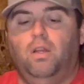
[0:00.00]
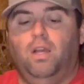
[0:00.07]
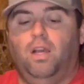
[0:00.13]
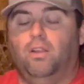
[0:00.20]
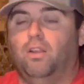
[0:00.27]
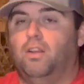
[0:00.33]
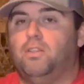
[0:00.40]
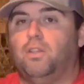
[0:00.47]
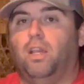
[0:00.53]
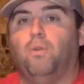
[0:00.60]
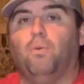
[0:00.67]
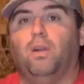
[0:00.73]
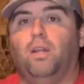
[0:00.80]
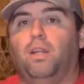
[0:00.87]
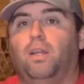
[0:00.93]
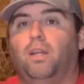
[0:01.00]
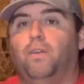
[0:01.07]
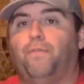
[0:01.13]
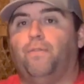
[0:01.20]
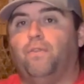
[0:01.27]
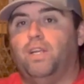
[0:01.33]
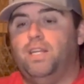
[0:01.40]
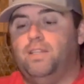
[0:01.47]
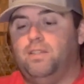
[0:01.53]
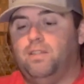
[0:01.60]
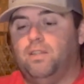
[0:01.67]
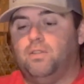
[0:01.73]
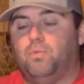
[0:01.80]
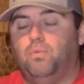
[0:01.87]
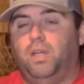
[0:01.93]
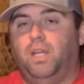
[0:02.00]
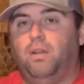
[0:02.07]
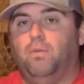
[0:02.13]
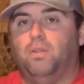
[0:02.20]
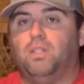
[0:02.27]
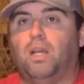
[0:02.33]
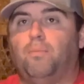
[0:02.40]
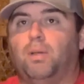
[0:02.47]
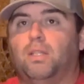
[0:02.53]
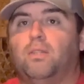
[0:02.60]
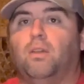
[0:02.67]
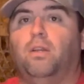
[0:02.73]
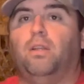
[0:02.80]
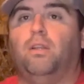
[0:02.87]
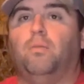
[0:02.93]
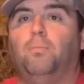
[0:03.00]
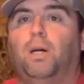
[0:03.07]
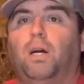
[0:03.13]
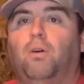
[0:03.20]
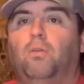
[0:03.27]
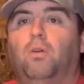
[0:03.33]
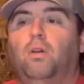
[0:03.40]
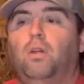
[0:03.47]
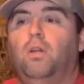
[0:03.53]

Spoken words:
It looks like we're going to get a freeze this week, which I'm excited about.